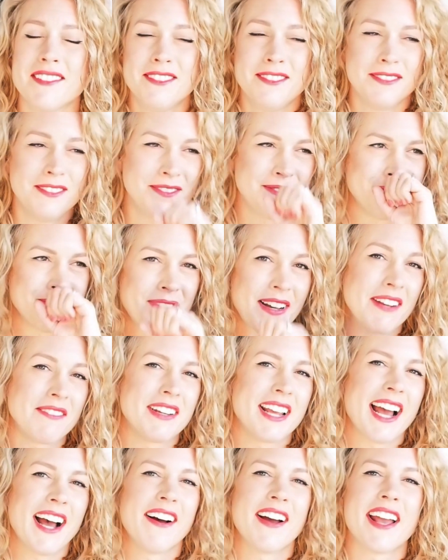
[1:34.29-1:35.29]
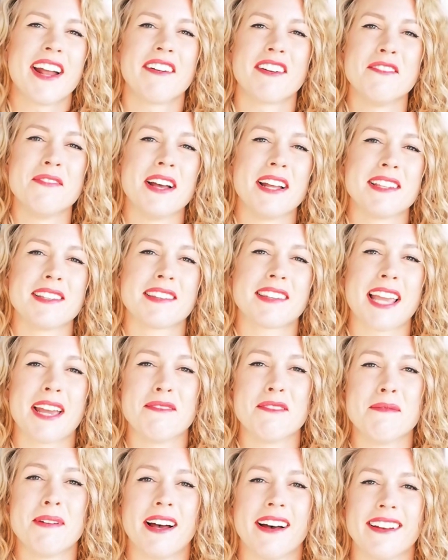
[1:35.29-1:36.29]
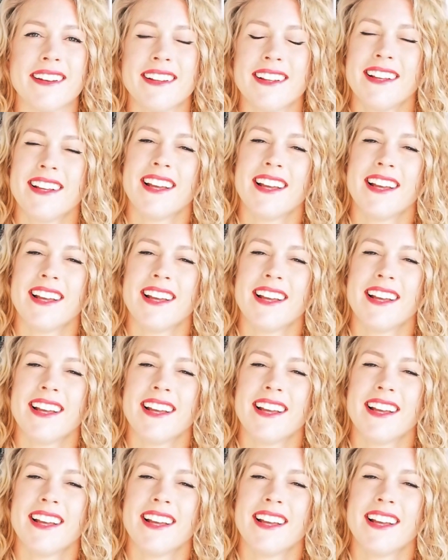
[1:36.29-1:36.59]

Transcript: pardon me, how hair romance came about.